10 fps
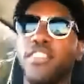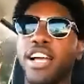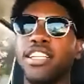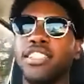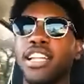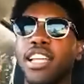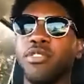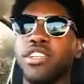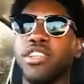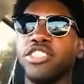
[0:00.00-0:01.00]
It's like when you're
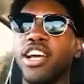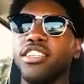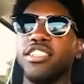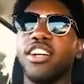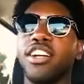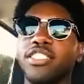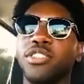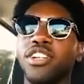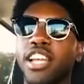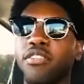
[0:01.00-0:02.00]
trying to talk to her,
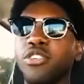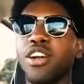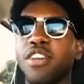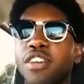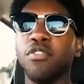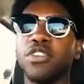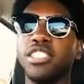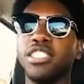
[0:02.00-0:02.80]
like if you try forcing the